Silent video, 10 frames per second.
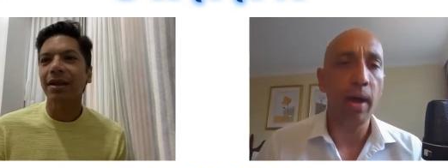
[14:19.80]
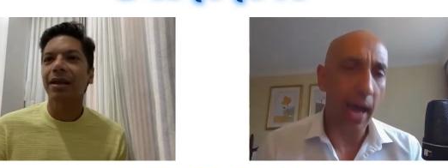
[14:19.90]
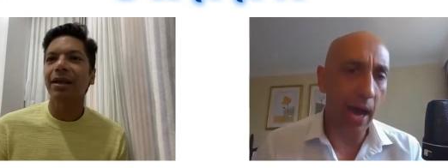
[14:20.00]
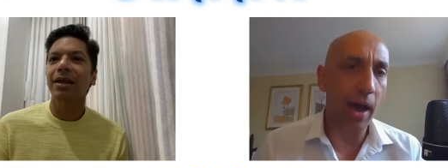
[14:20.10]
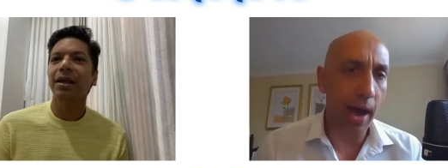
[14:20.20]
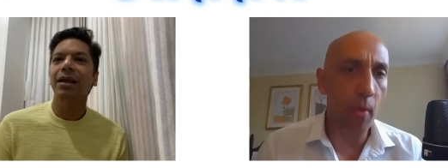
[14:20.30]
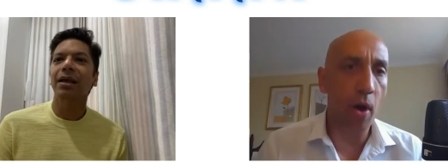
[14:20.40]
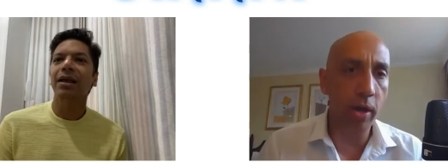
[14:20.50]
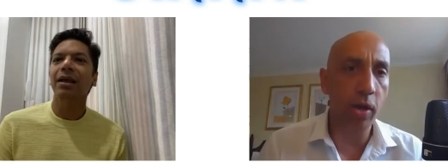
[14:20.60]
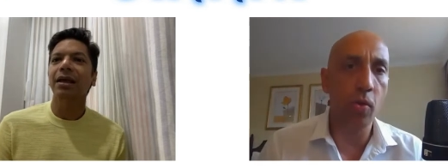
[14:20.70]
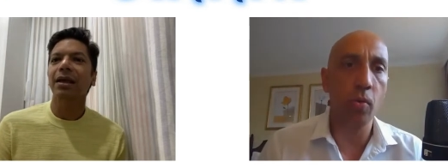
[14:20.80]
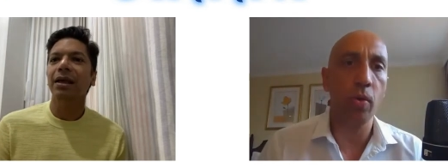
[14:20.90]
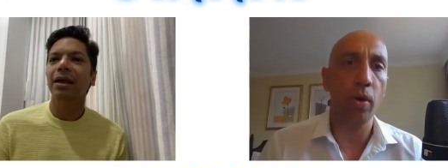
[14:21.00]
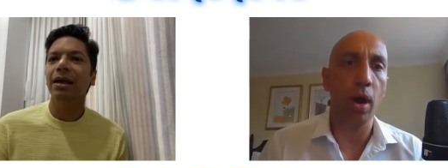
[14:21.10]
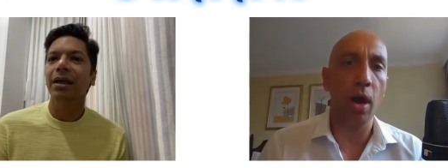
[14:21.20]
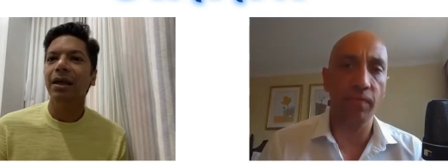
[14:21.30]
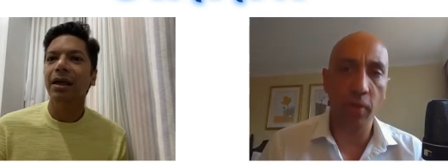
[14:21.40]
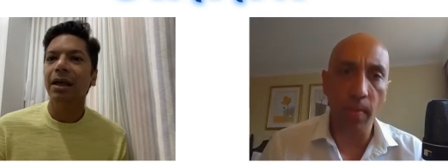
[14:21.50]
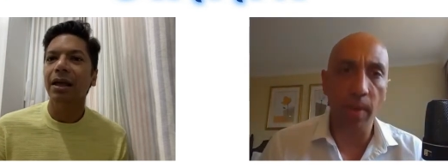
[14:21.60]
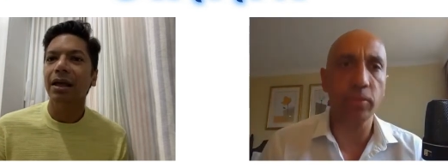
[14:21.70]
Speaker 1: how, how are you after your
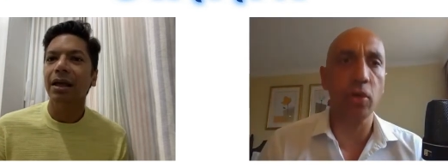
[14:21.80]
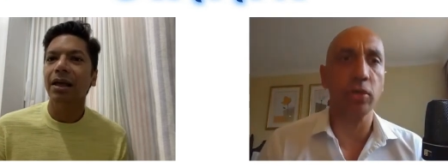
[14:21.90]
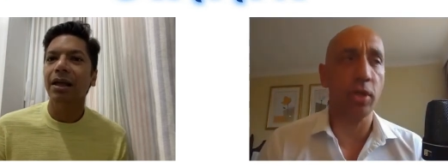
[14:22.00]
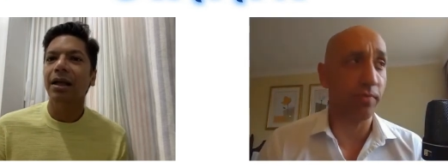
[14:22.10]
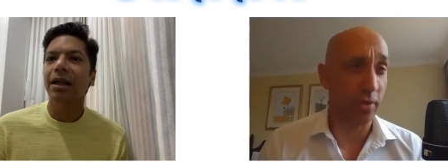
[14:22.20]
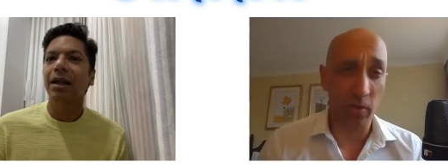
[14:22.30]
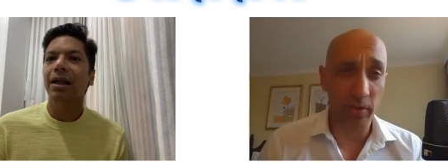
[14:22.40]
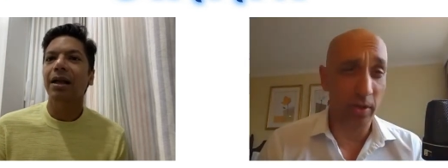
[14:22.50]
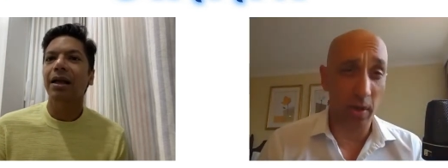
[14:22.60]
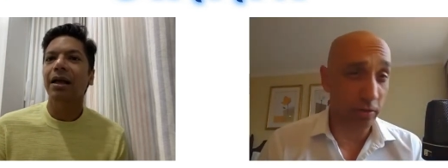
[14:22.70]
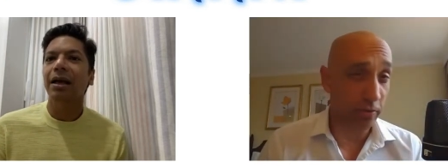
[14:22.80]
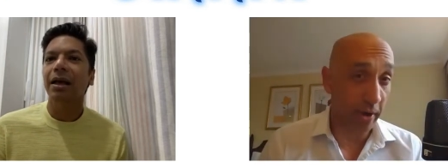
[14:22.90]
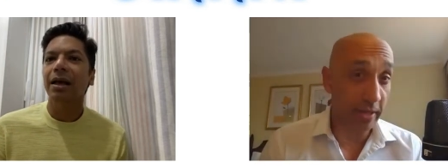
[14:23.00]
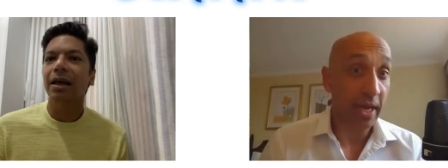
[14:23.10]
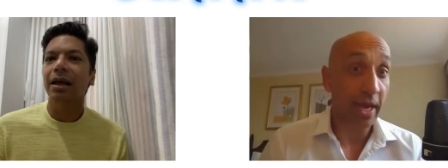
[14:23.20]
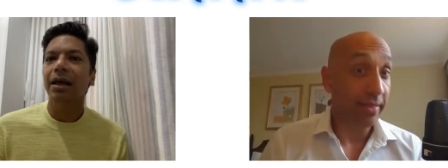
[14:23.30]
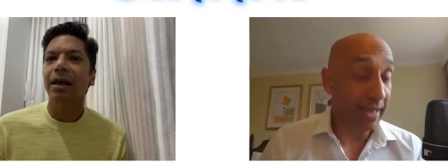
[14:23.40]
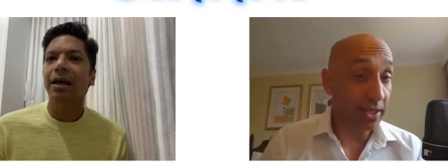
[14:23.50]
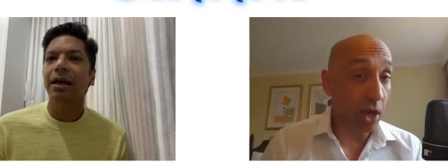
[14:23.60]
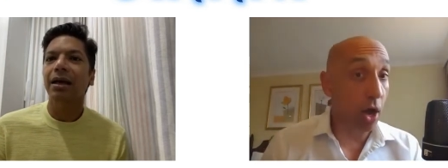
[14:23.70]
mum's loss after losing close friends
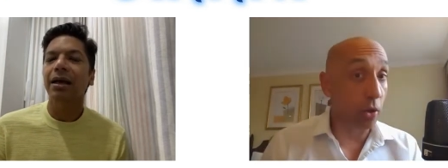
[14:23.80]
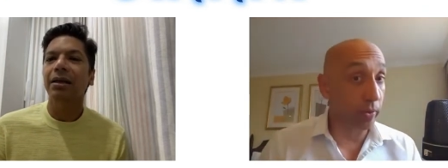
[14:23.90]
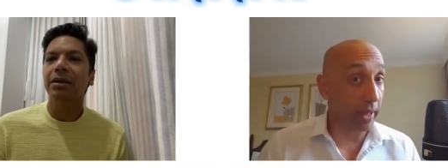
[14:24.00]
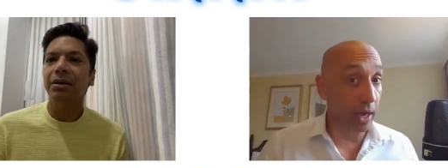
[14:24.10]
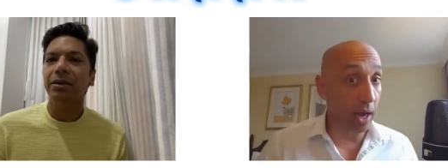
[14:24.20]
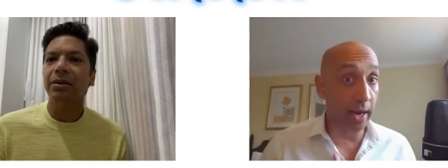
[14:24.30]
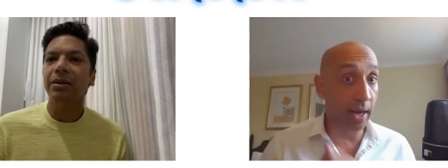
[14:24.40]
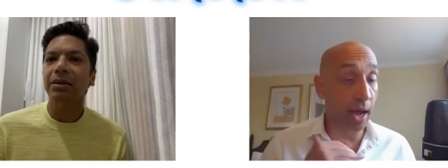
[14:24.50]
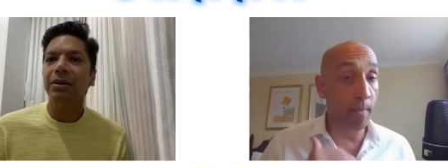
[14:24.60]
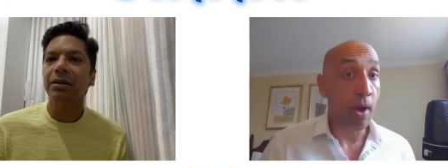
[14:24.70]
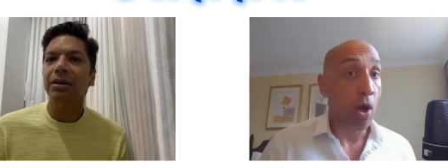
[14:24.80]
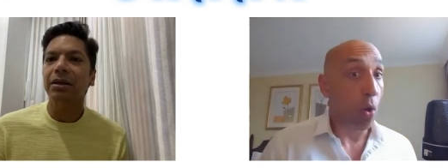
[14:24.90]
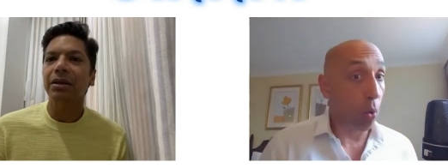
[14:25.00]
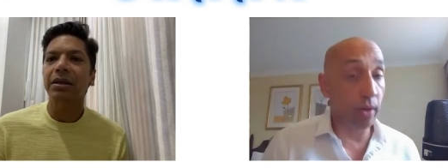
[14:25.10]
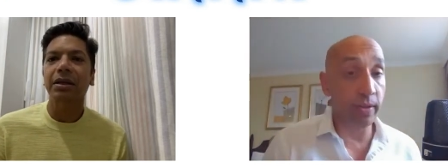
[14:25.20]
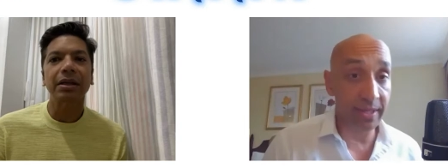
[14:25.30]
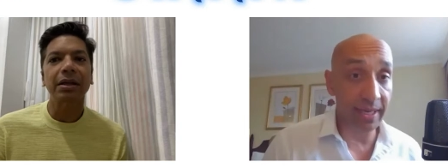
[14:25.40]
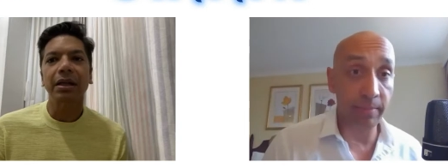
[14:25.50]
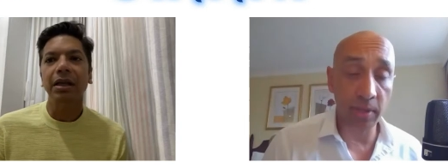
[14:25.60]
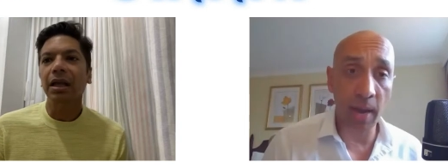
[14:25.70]
that's hard when they kind of come all at the
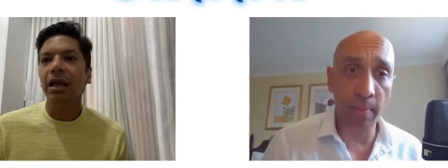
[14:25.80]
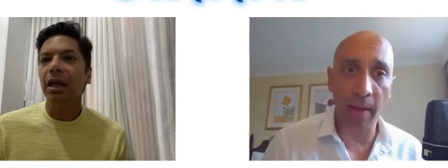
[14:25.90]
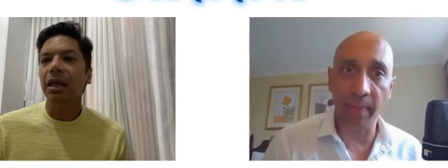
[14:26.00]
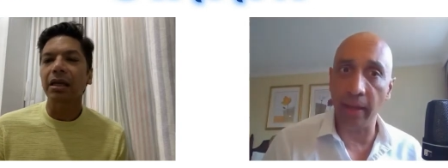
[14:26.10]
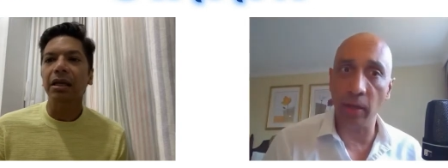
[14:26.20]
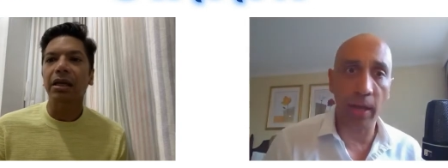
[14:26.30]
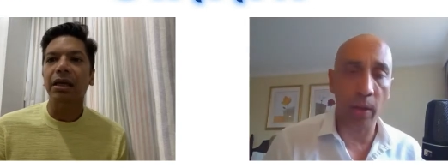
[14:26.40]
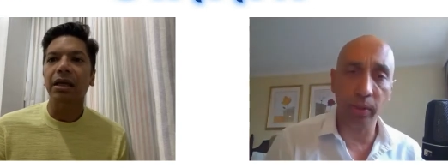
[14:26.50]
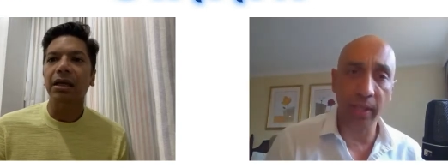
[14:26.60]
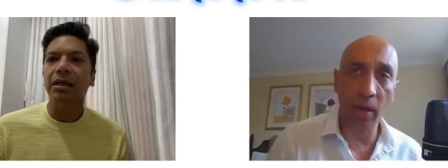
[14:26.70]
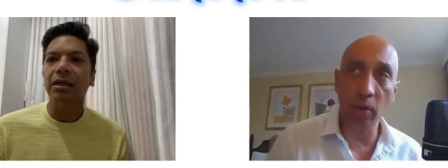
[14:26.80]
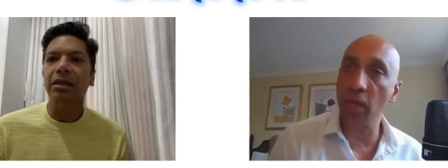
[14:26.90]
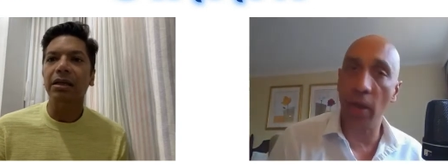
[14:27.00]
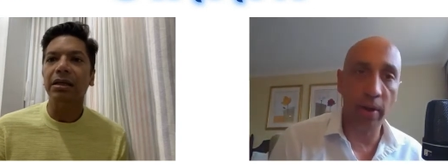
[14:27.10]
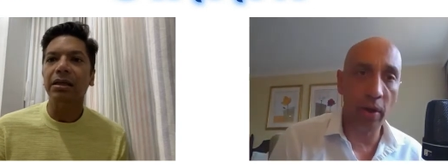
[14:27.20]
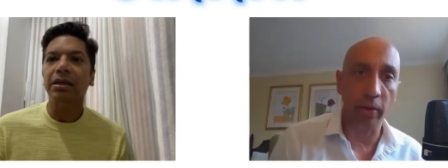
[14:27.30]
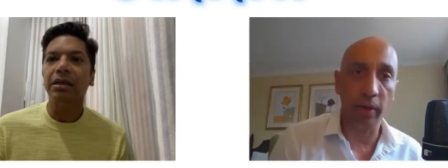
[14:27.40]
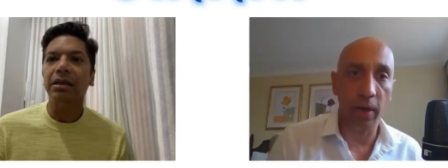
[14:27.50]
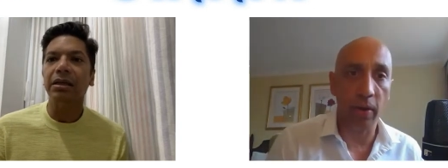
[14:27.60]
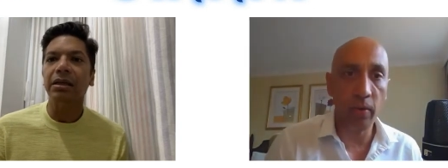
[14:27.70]
same time like that yeah like, what the hell's yeah, going on yeah. you
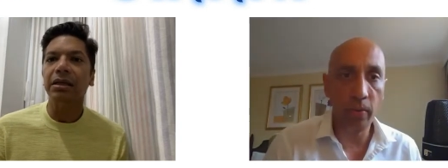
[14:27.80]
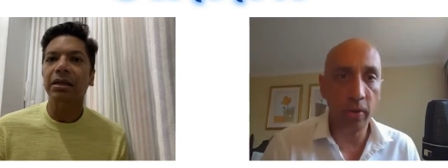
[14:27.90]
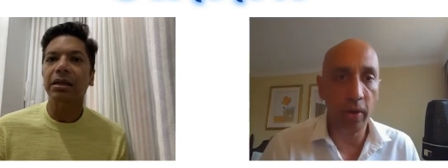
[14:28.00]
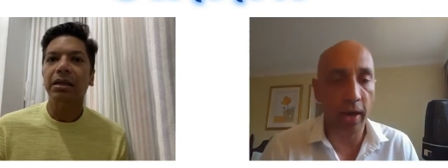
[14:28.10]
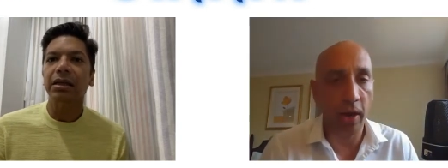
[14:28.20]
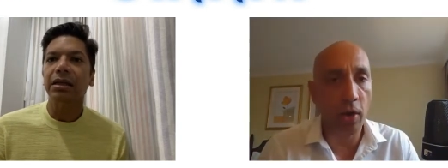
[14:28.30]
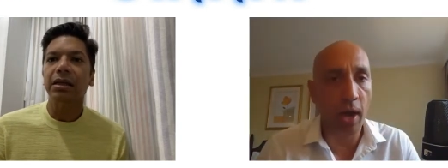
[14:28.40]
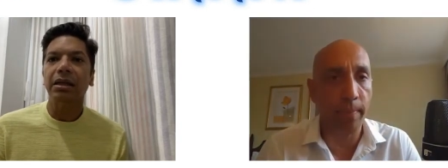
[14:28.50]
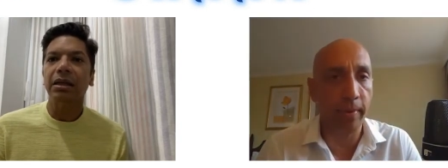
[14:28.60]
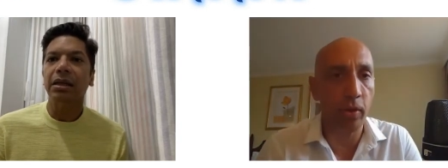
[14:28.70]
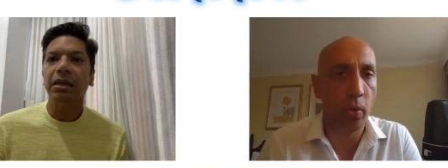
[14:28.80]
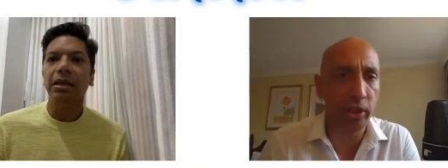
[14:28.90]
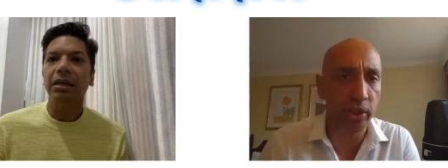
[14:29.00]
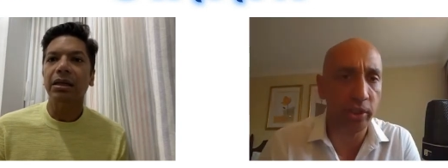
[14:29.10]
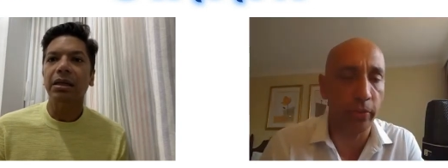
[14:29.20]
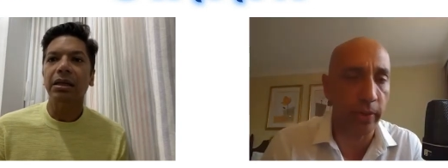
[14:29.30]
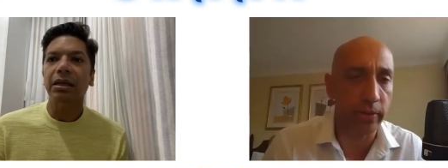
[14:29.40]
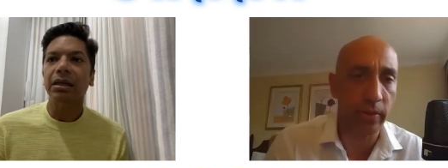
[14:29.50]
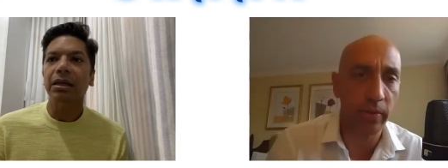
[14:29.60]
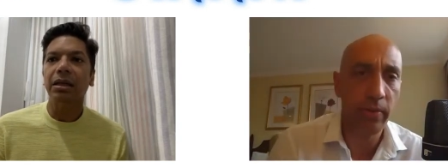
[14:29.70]
know you kind of look up and you question
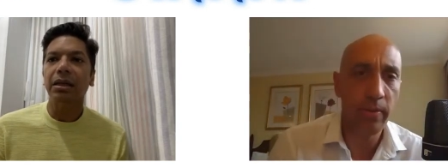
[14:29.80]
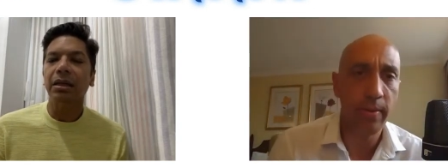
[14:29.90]
things don't you